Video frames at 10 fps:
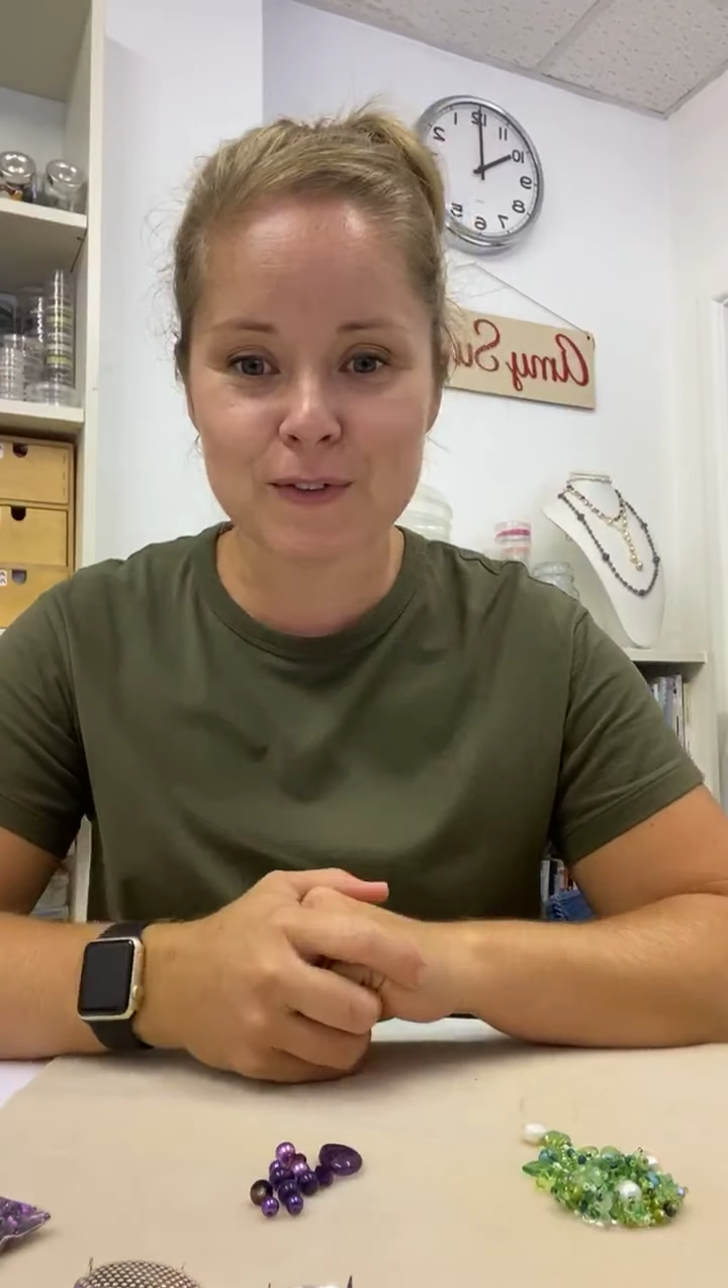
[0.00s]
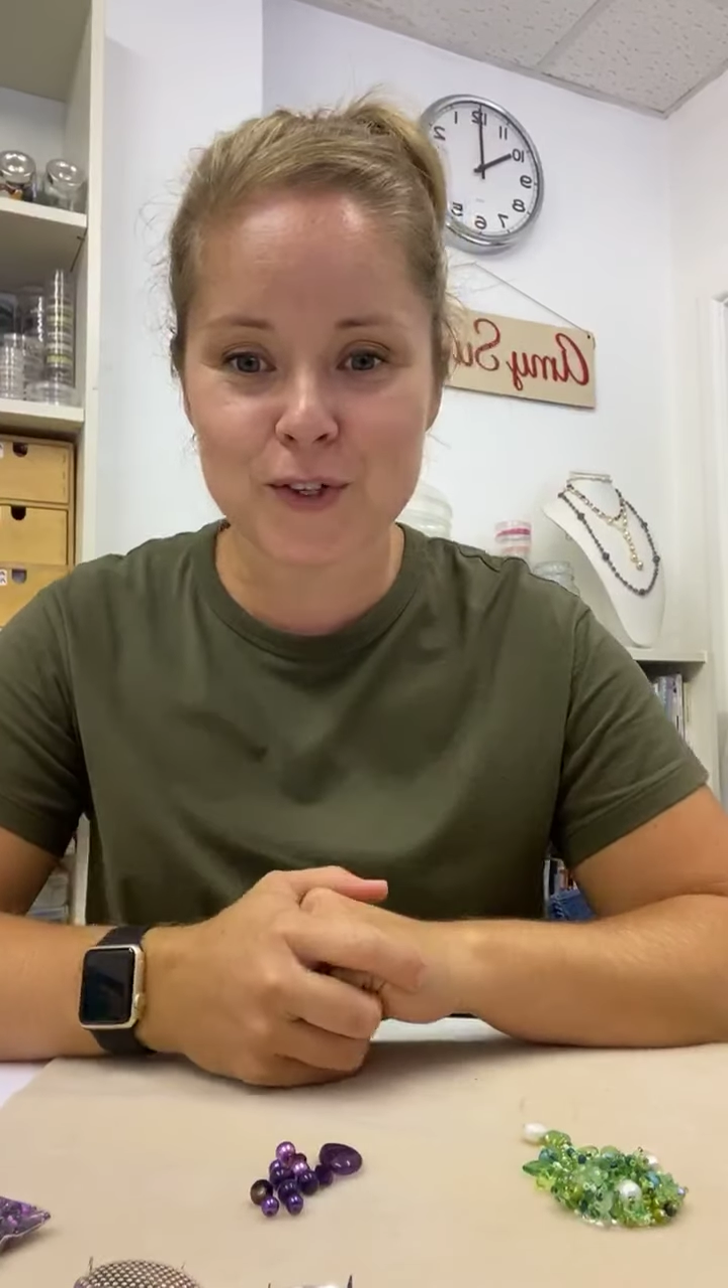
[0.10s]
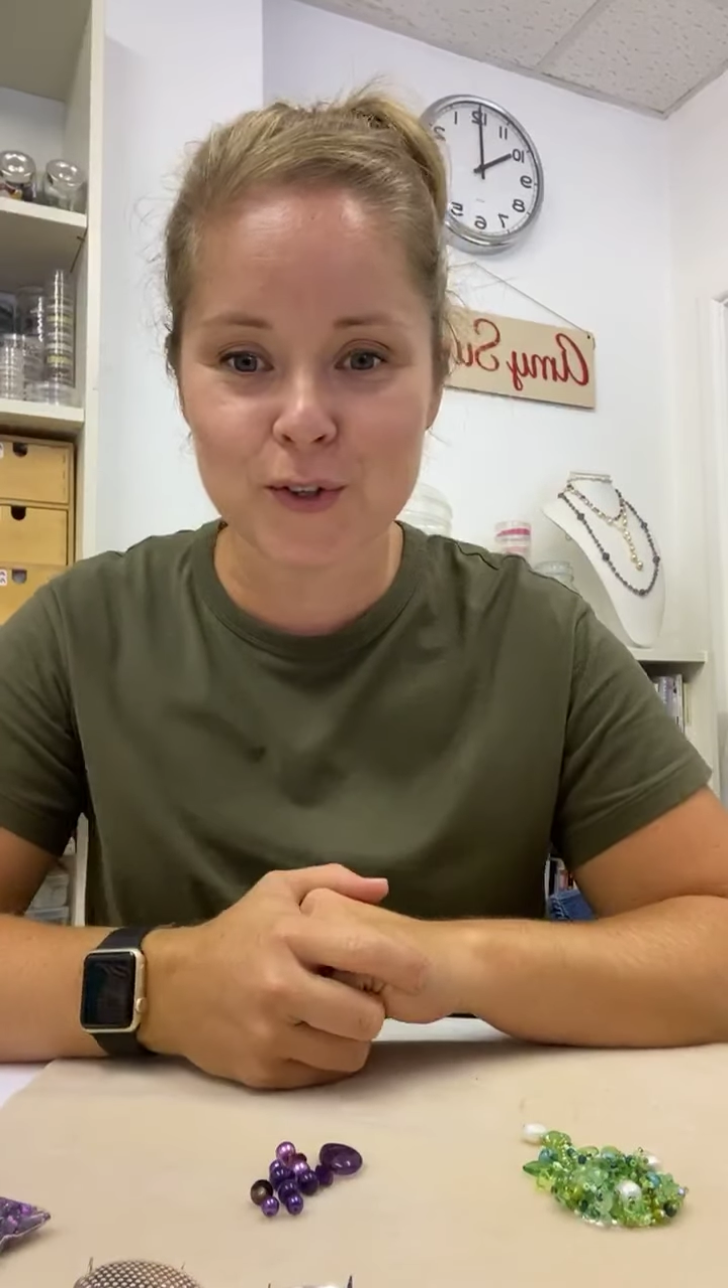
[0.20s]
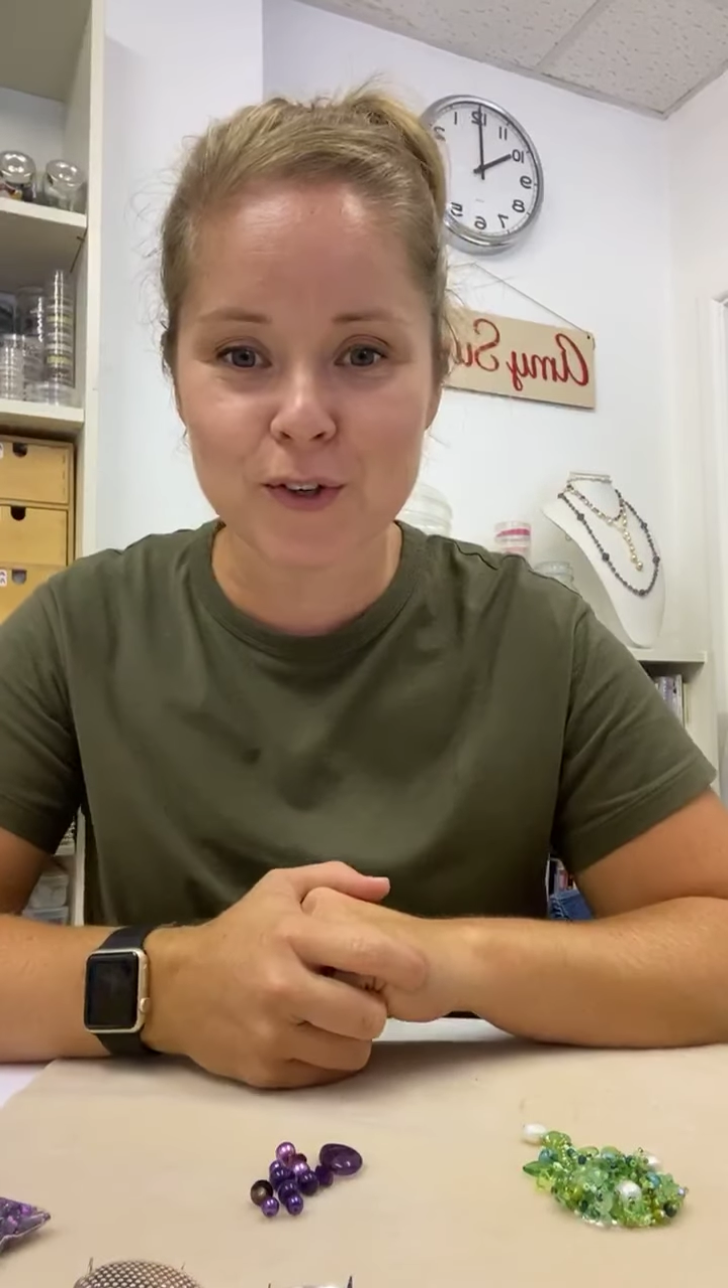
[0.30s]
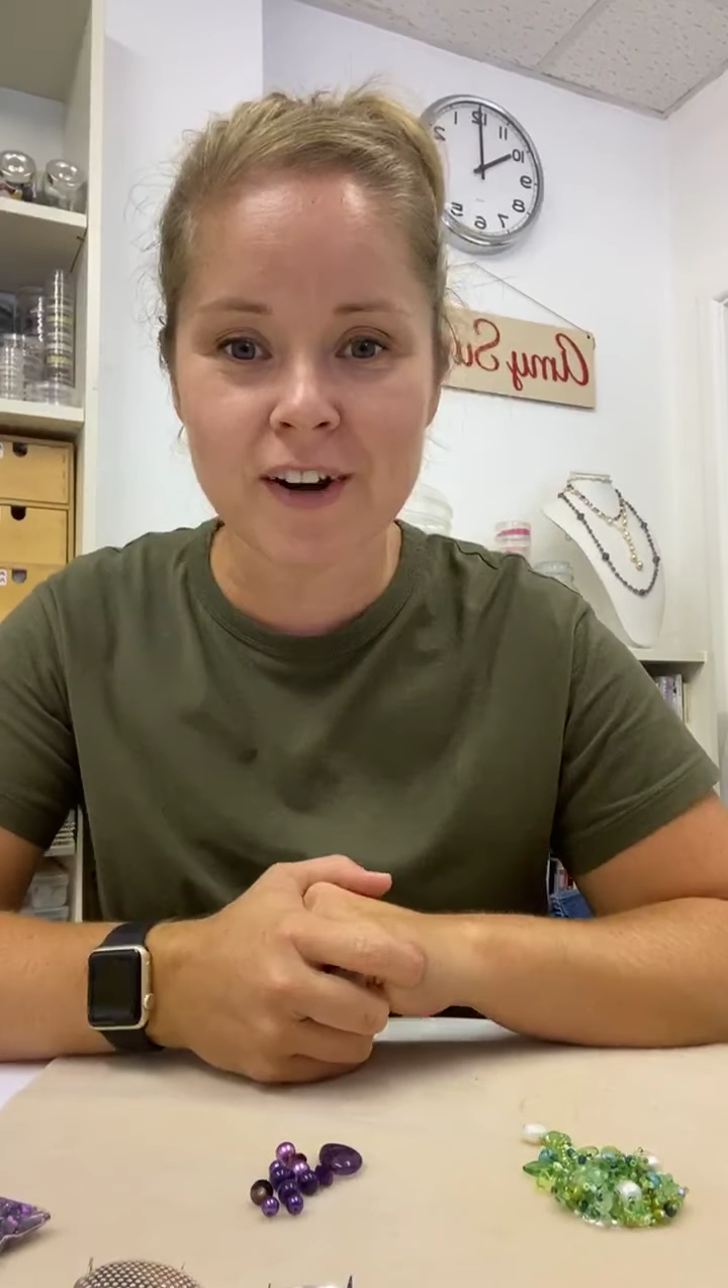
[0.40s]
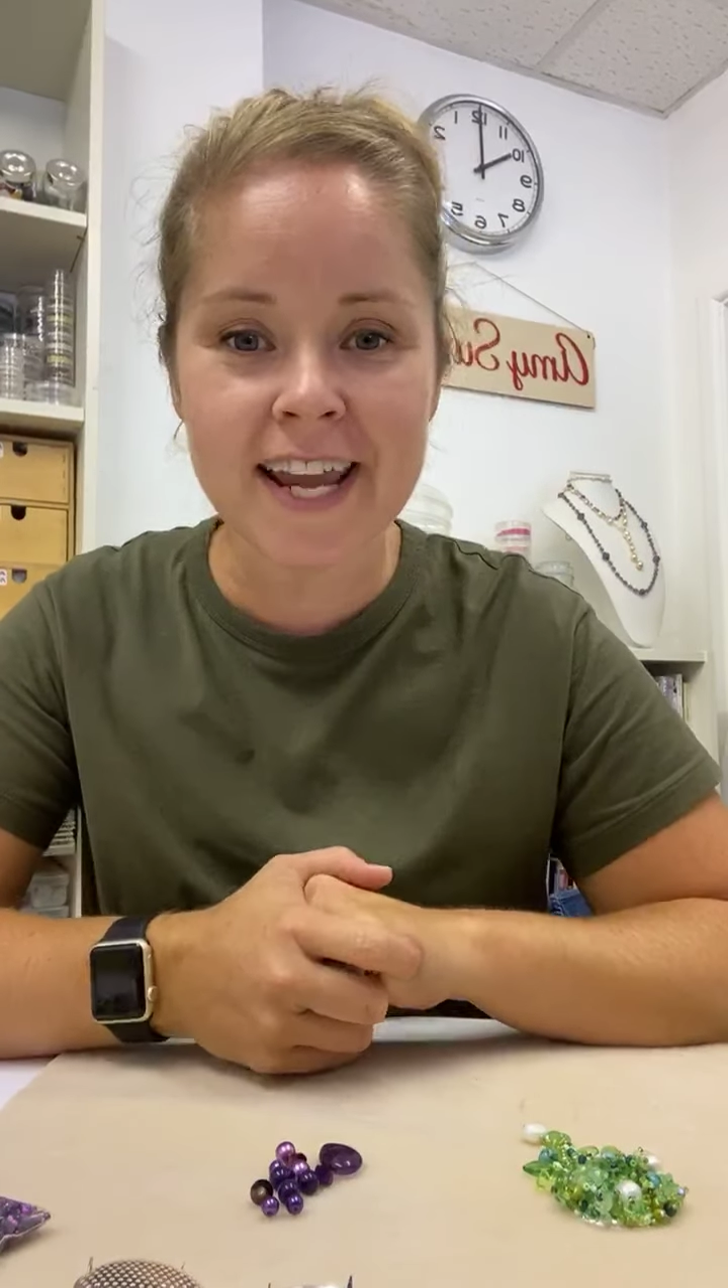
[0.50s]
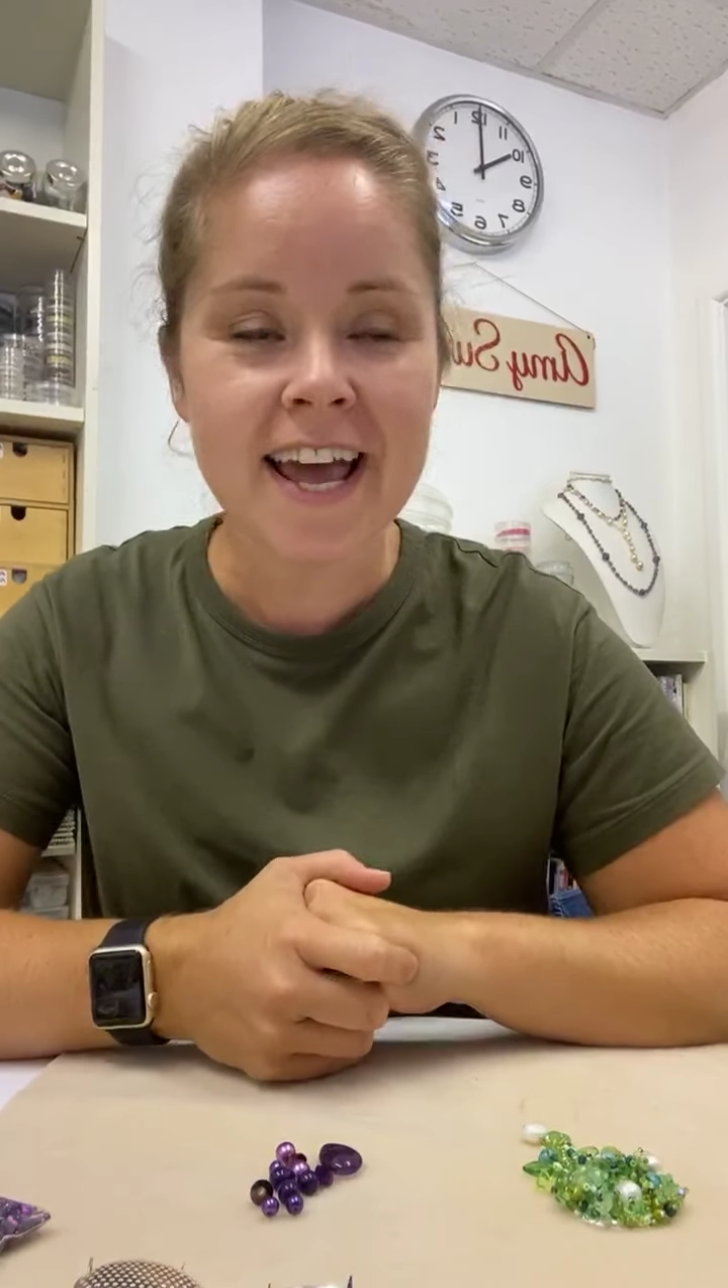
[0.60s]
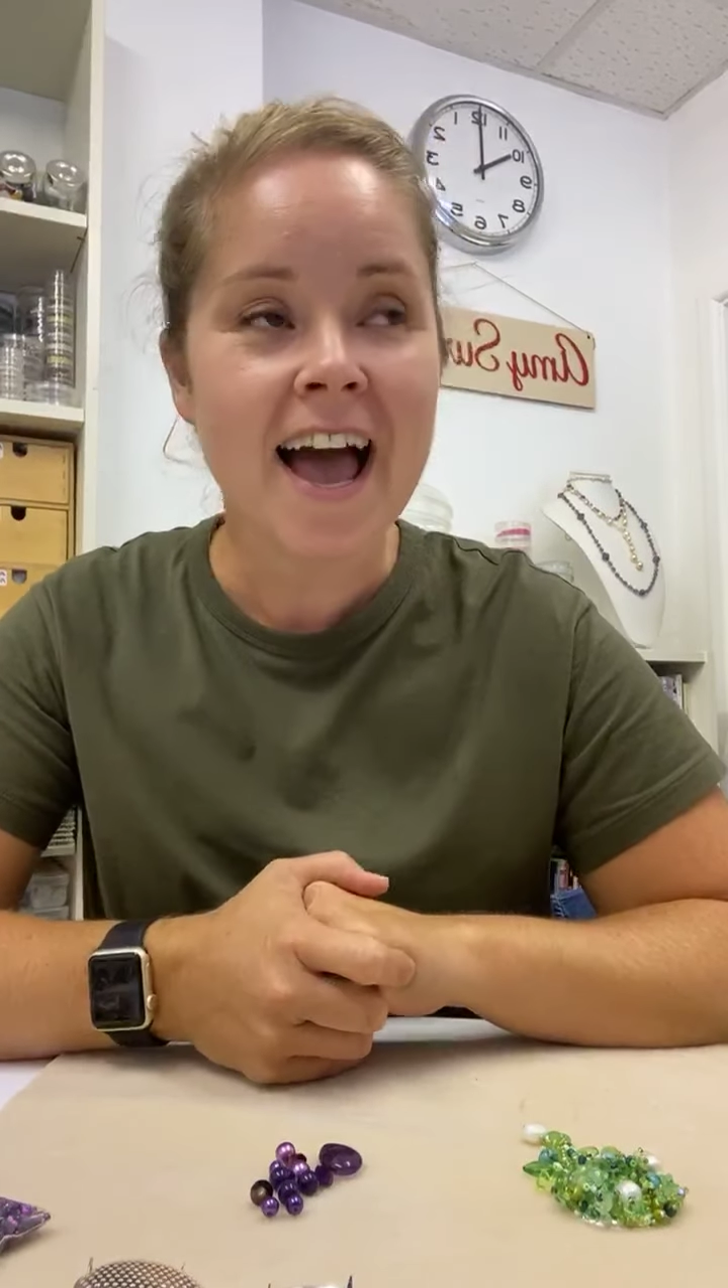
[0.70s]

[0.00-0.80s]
Jewellery.